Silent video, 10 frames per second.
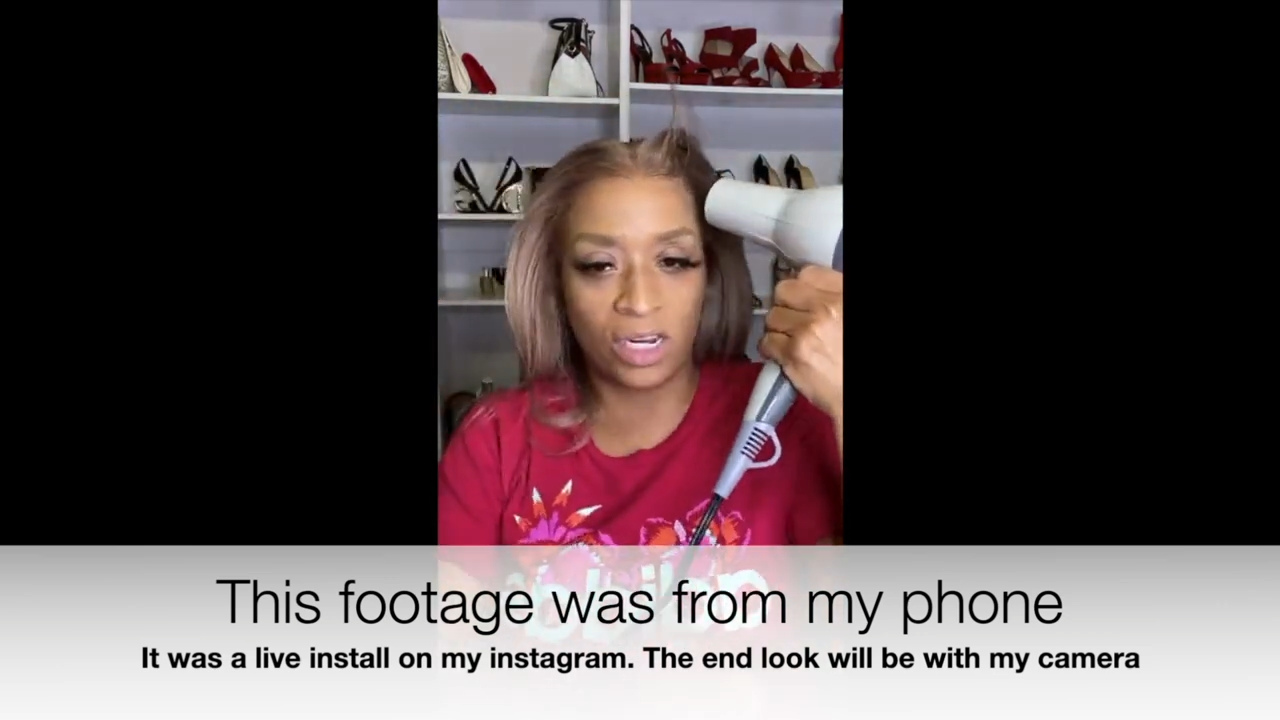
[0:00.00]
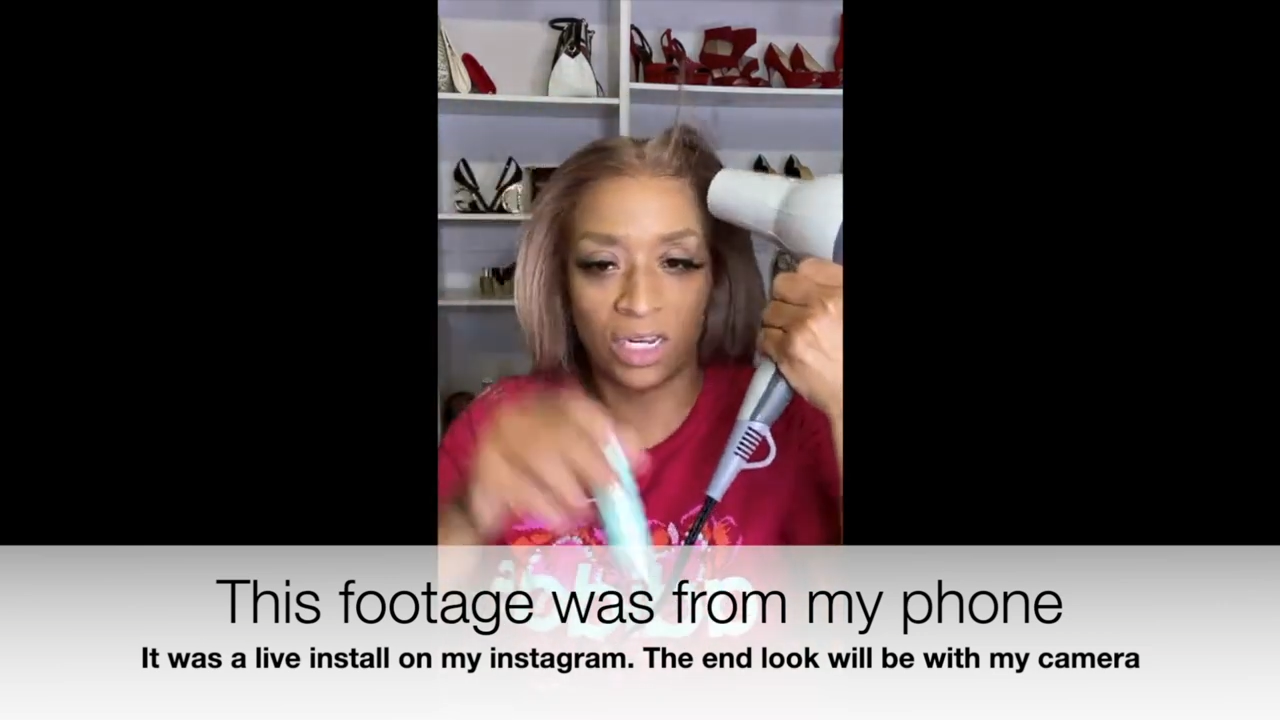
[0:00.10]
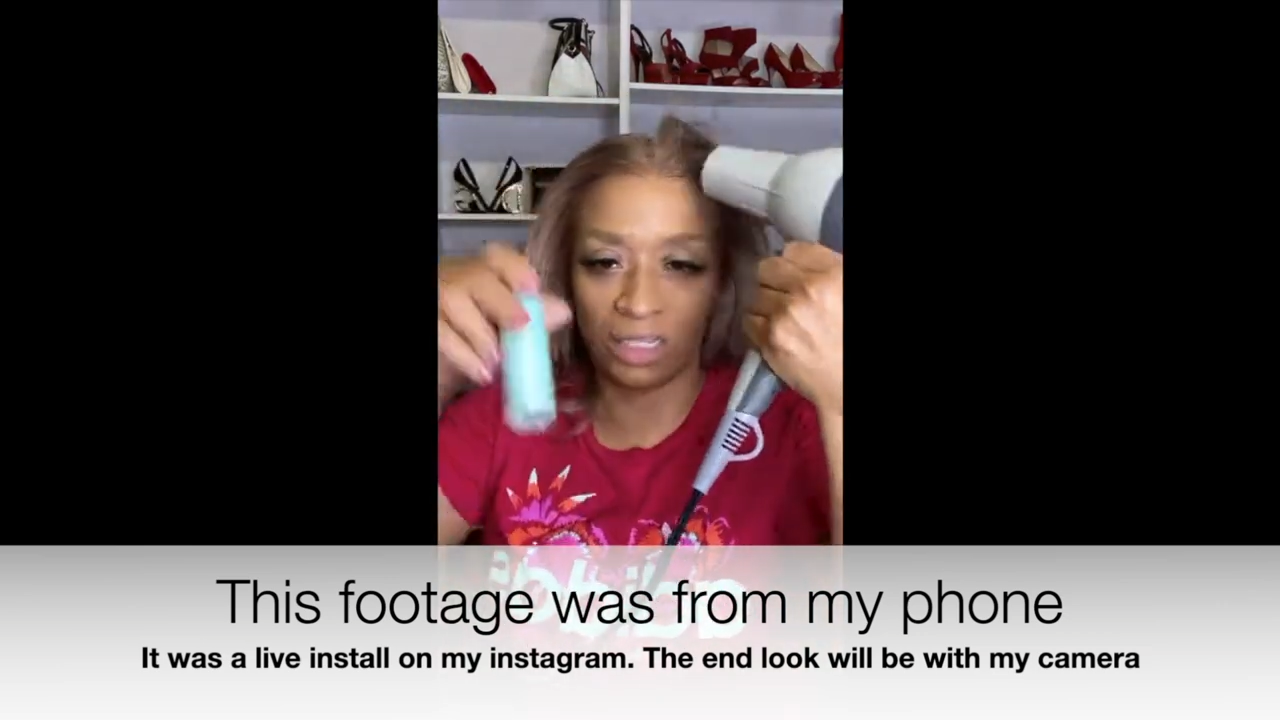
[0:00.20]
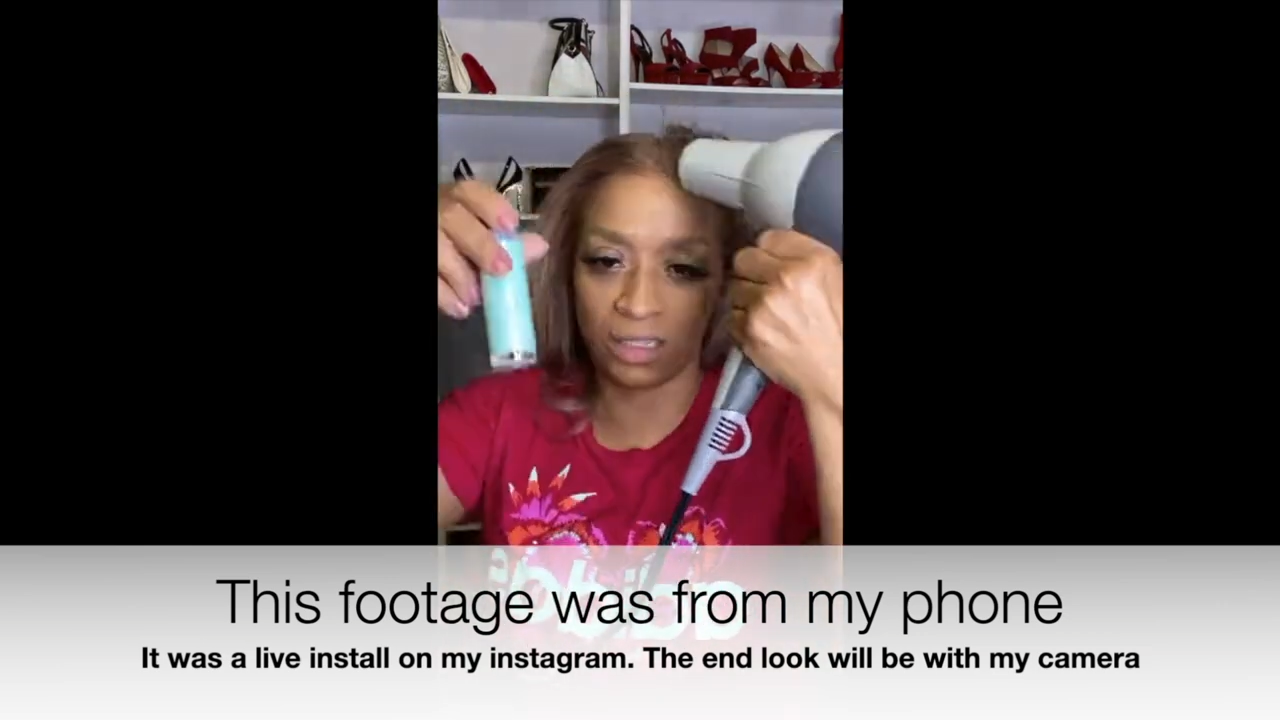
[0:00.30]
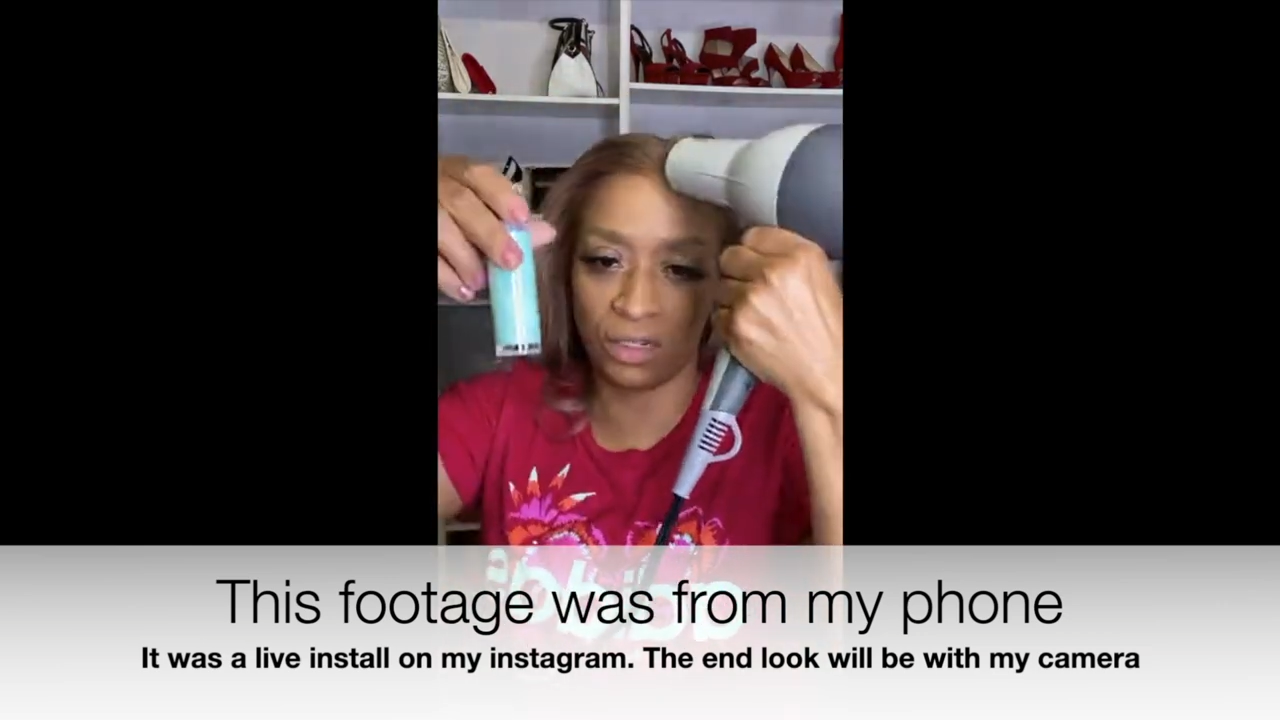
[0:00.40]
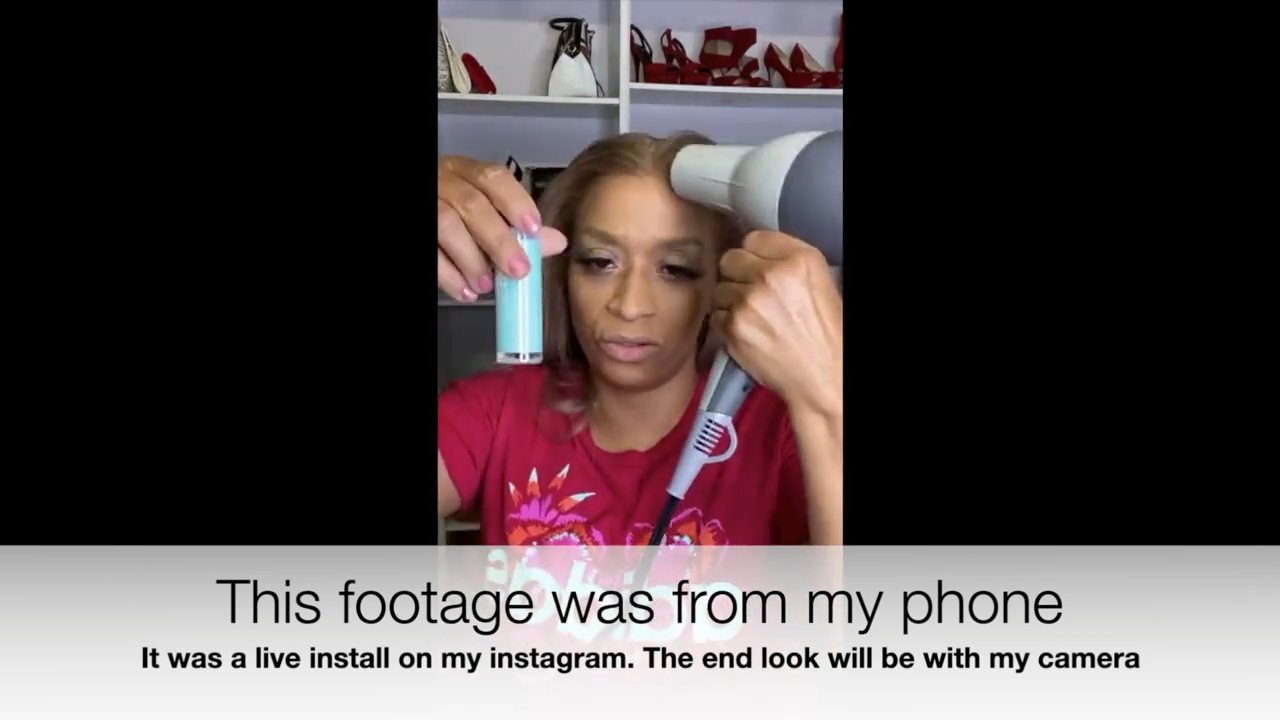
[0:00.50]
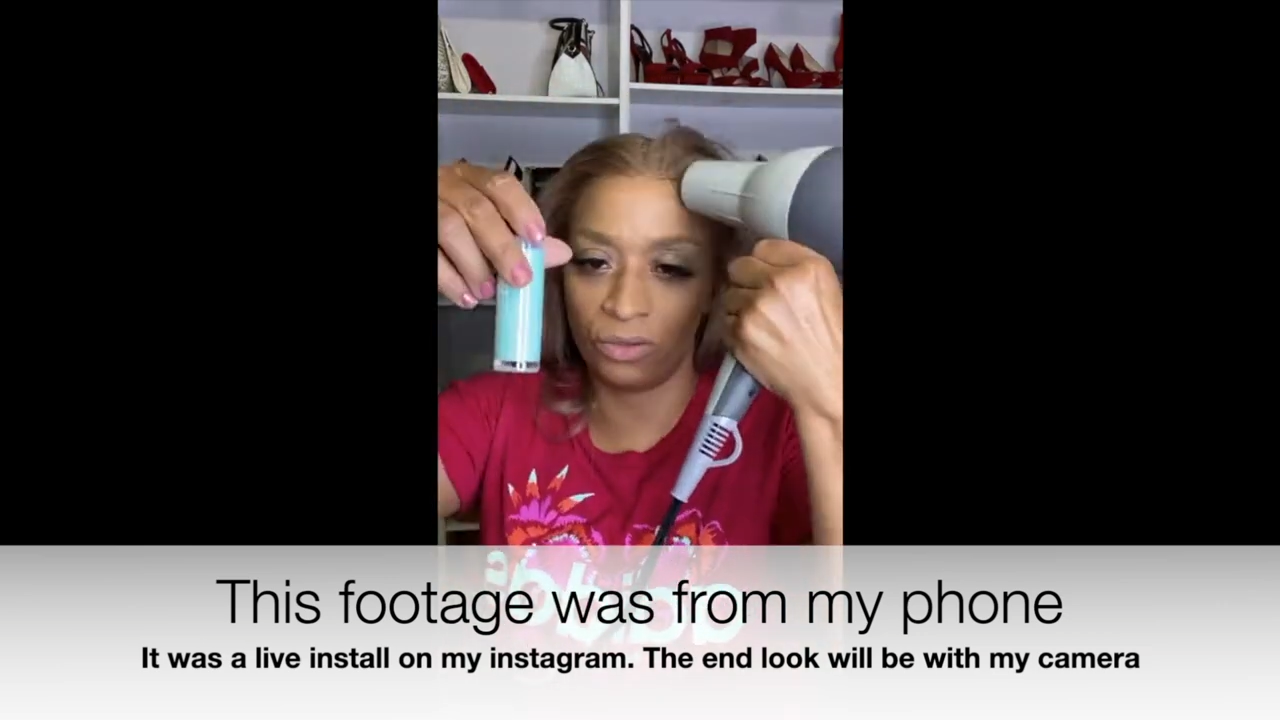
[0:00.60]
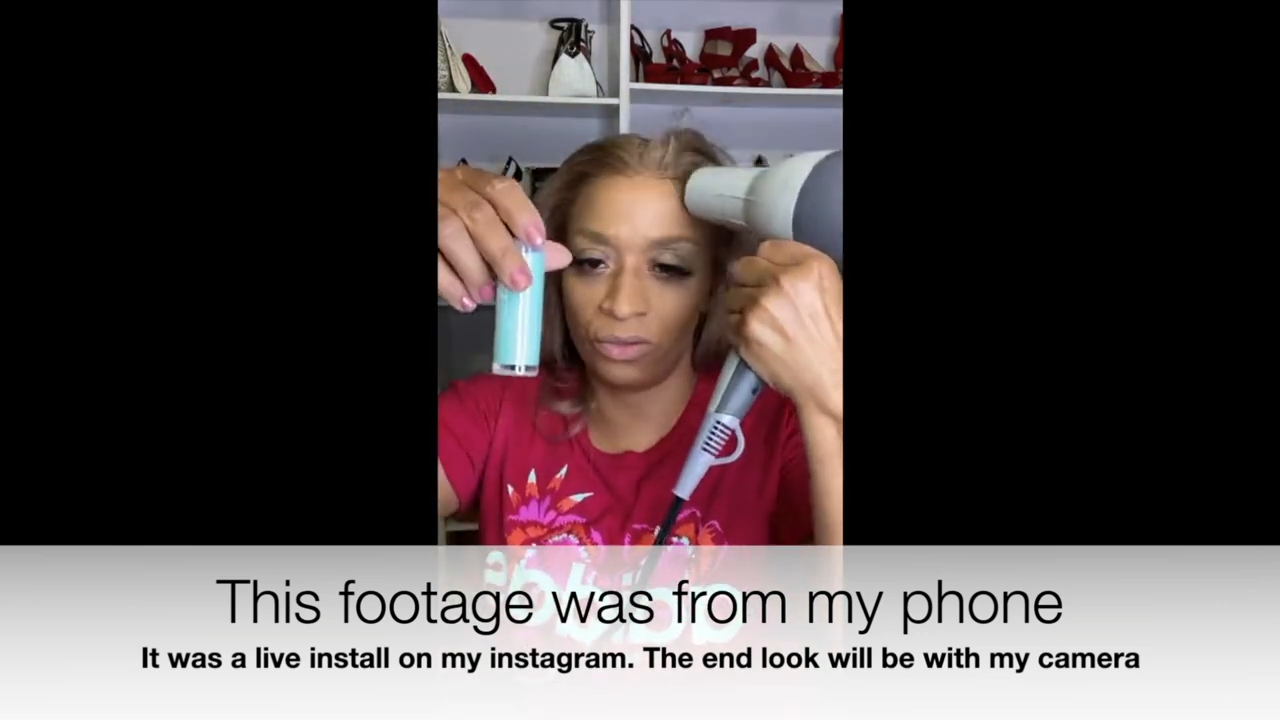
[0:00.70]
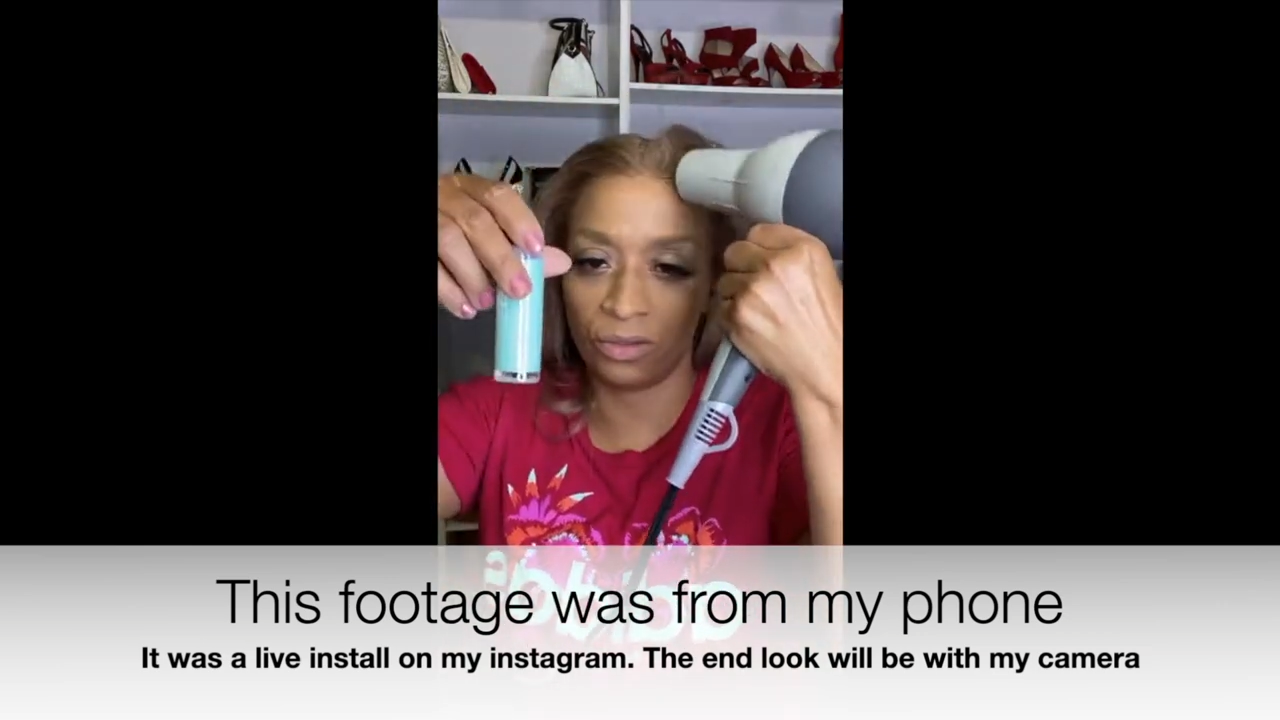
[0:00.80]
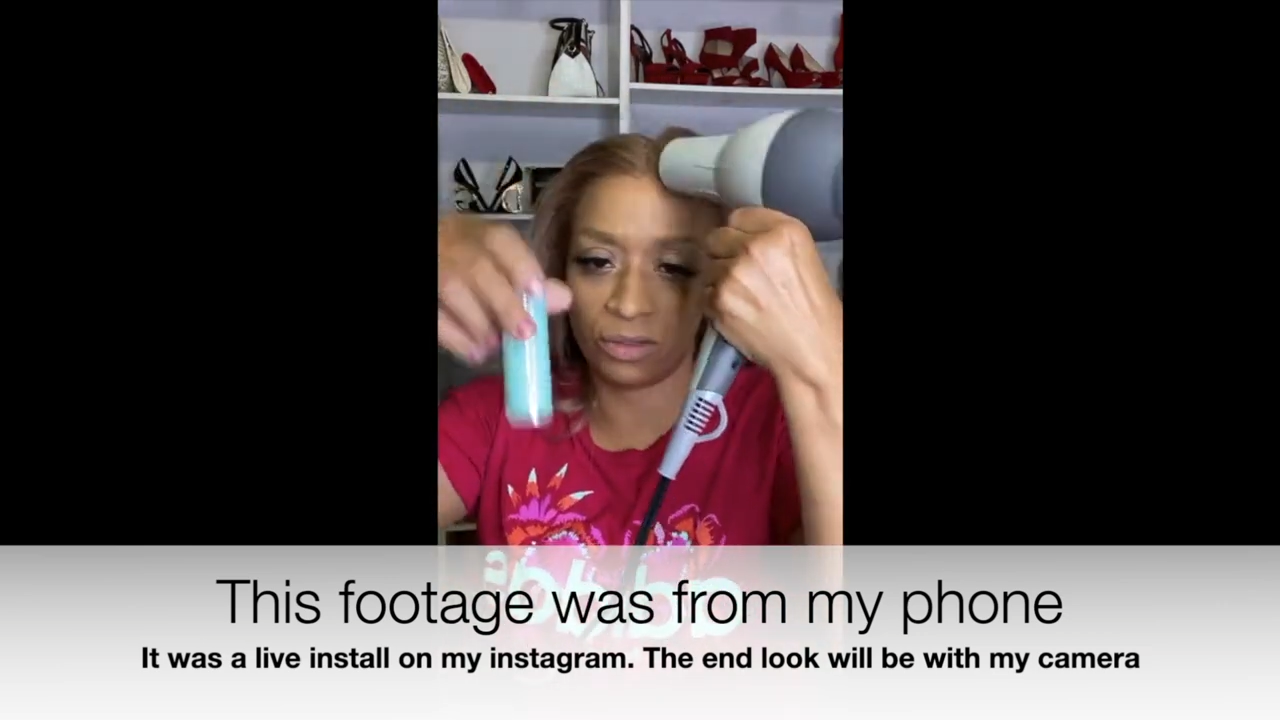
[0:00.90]
one of these
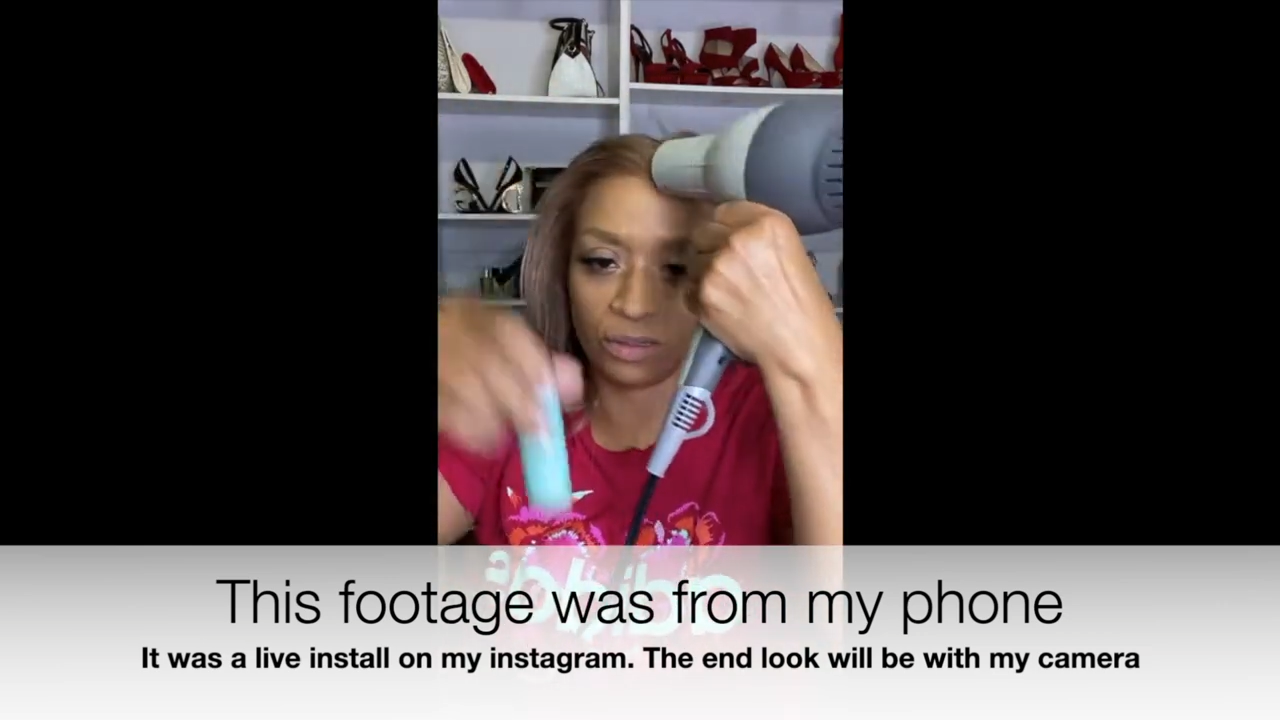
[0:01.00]
fluids.